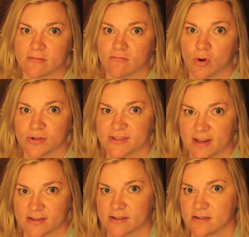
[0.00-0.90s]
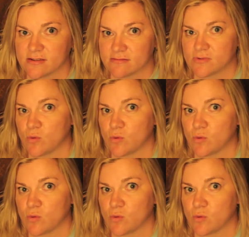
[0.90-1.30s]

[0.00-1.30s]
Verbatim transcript: and most days it's